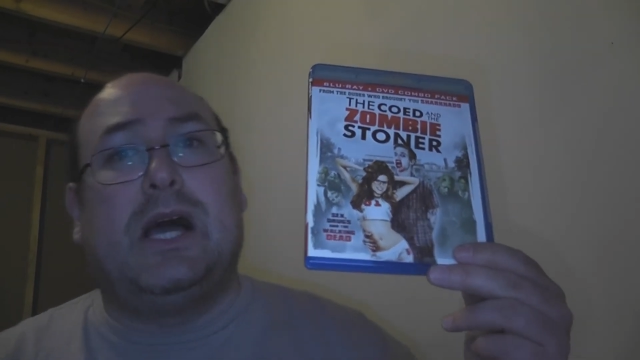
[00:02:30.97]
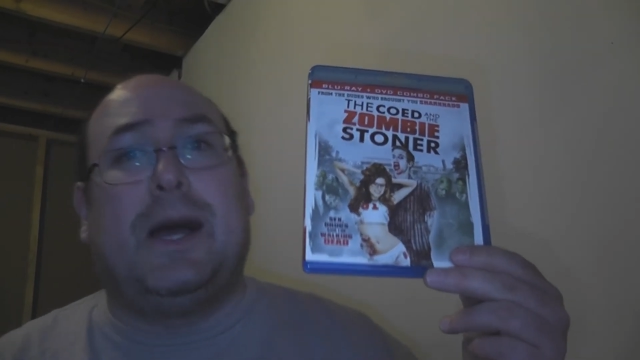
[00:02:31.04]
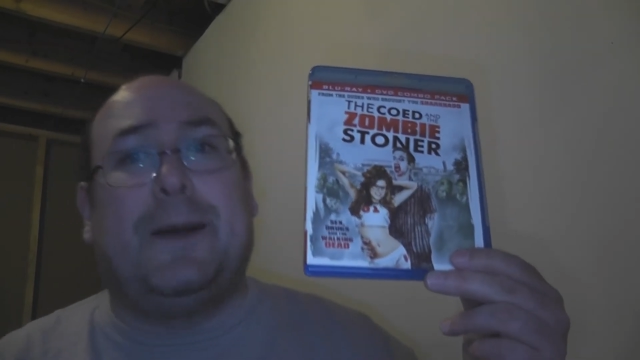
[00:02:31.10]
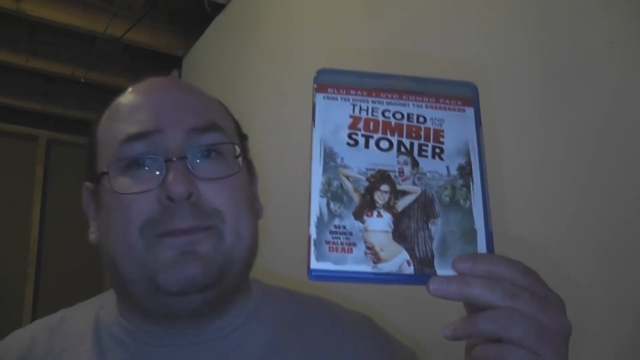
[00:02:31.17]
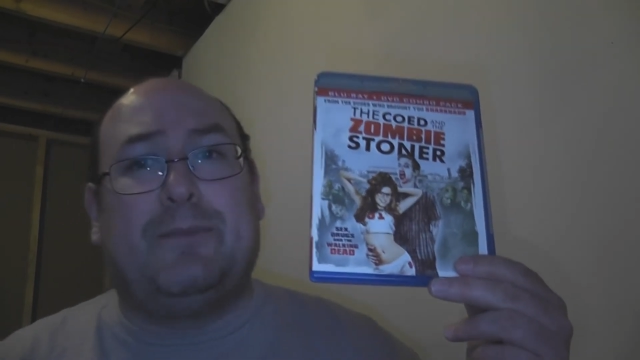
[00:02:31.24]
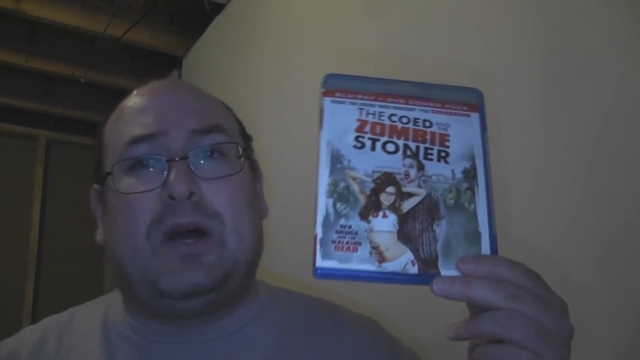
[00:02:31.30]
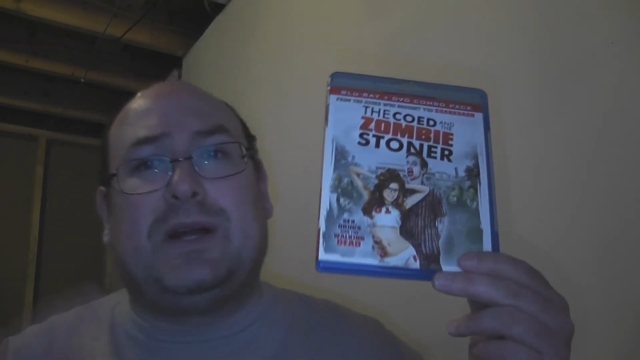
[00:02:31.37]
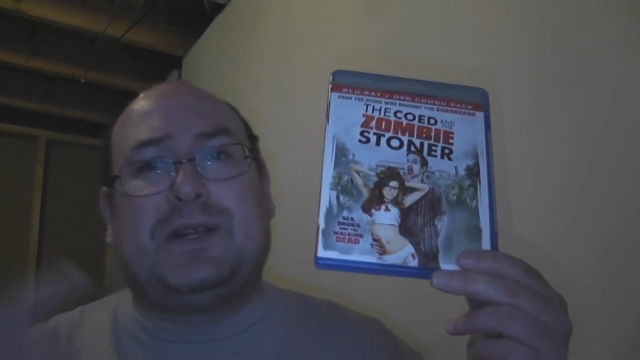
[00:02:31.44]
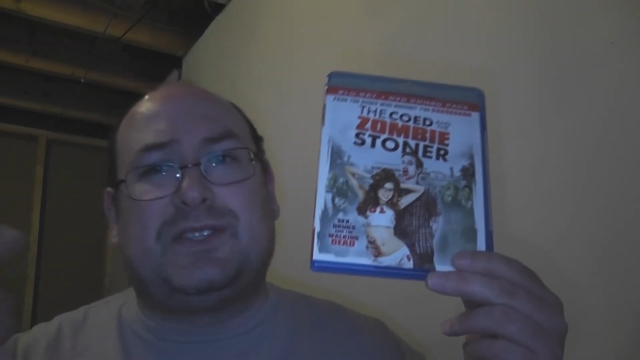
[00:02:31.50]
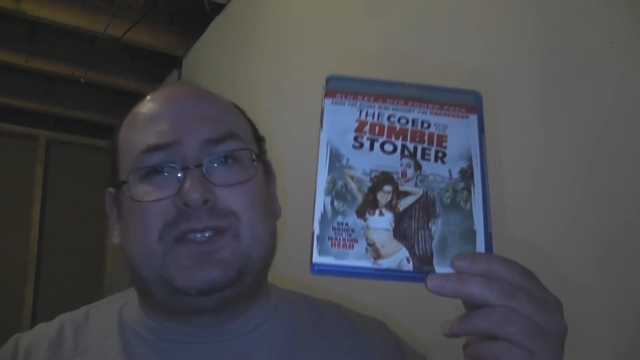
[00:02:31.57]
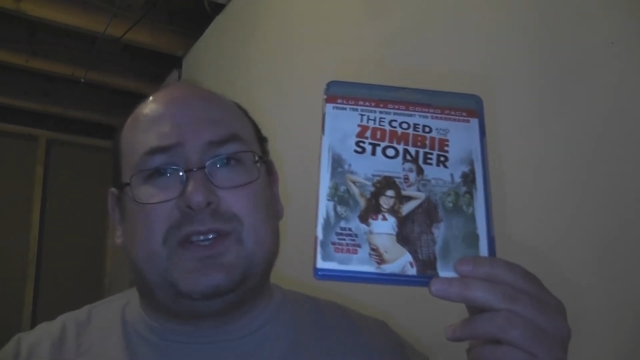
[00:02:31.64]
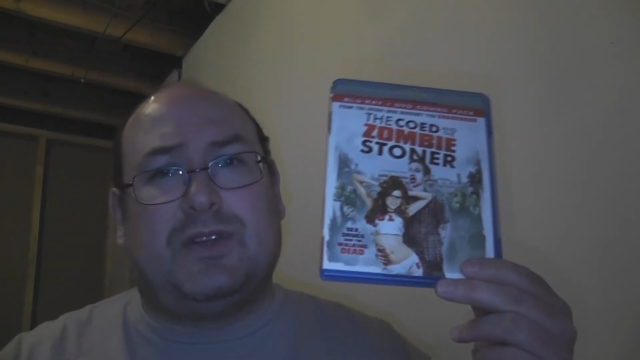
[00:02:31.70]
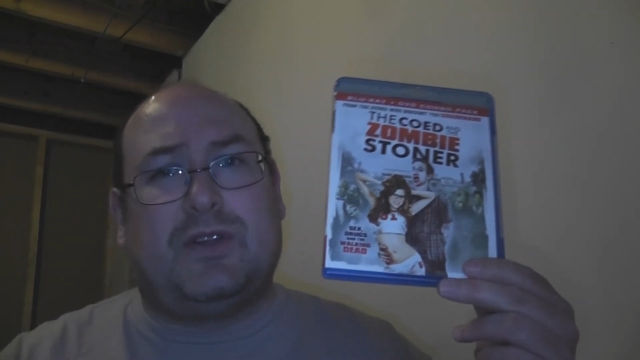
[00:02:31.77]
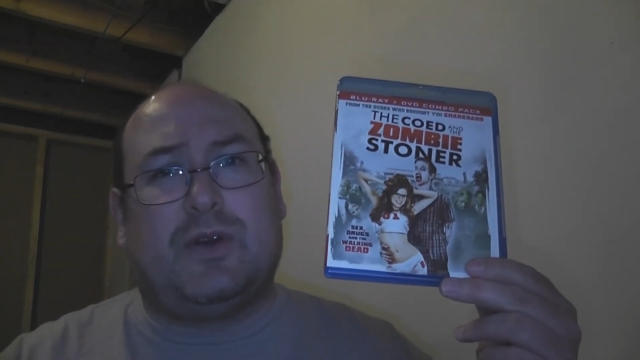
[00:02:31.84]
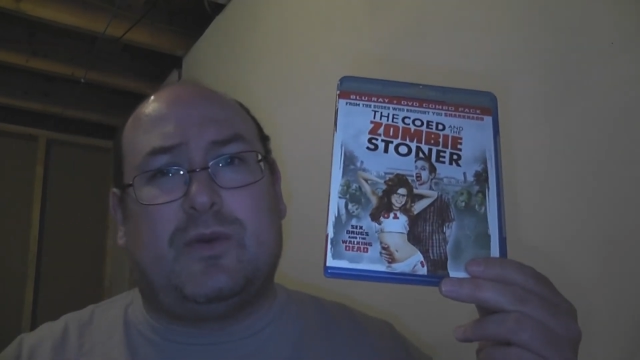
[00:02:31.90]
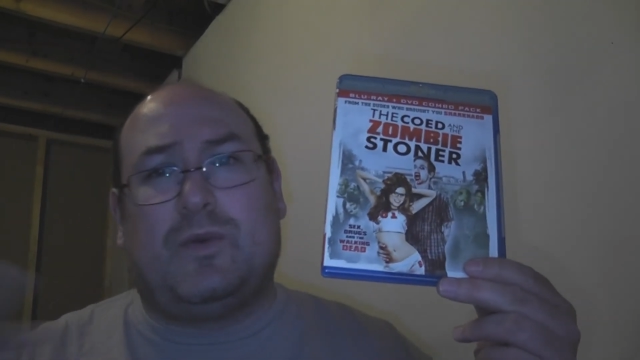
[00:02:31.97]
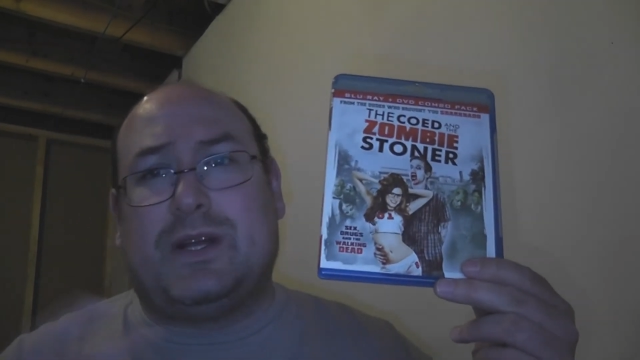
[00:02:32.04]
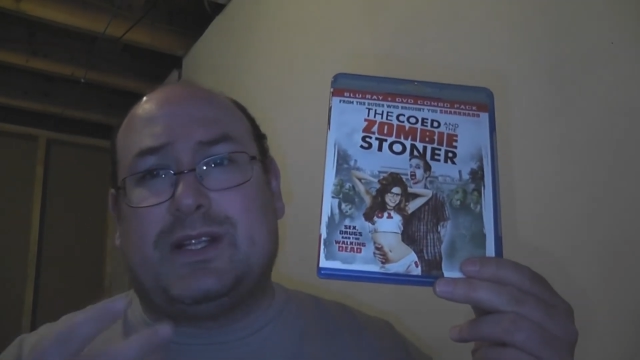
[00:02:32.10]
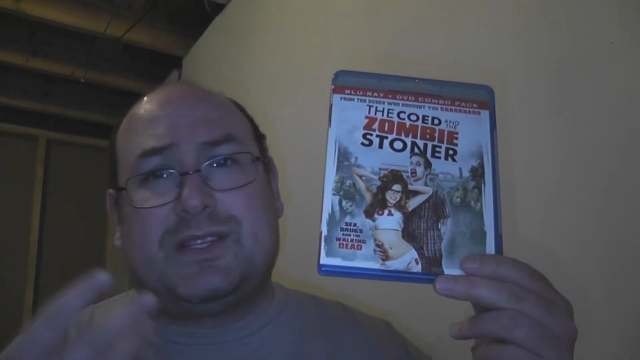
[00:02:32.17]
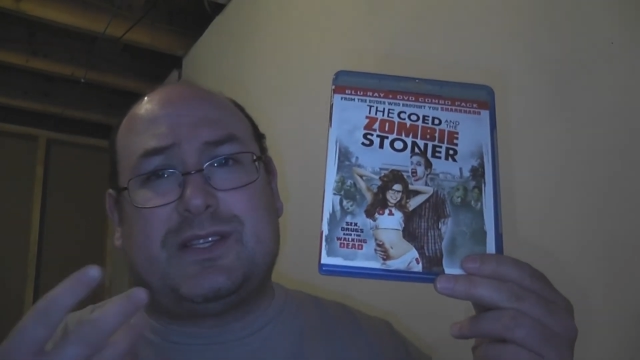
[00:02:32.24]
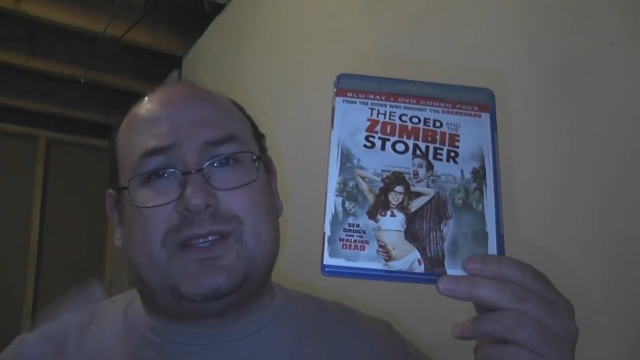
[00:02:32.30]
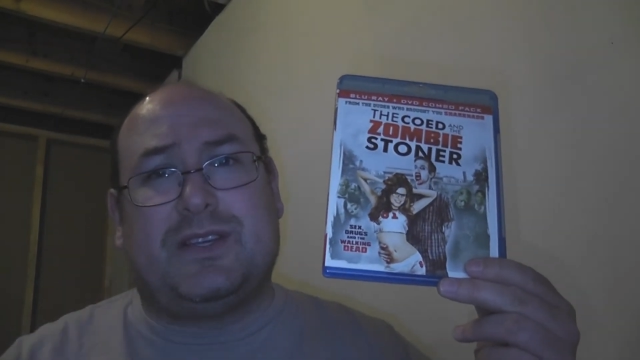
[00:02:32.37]
unbox, you know
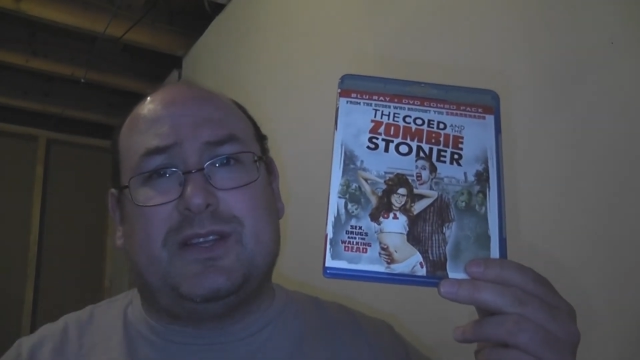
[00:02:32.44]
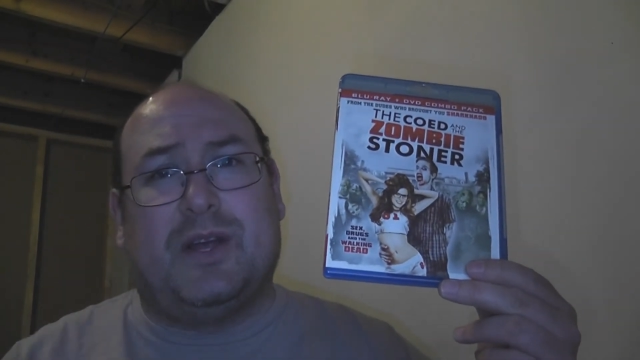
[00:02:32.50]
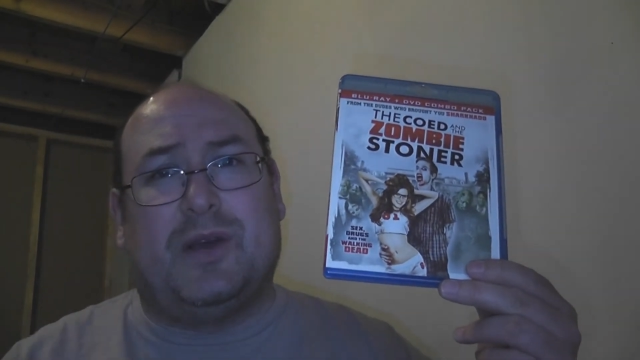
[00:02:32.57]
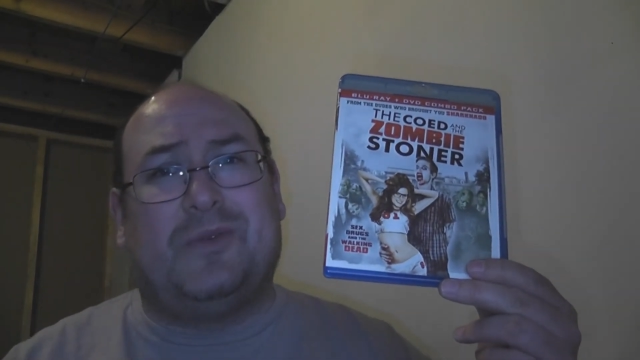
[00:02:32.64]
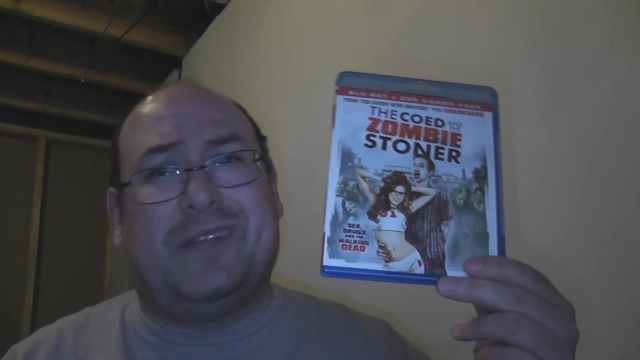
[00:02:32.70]
what's, you know,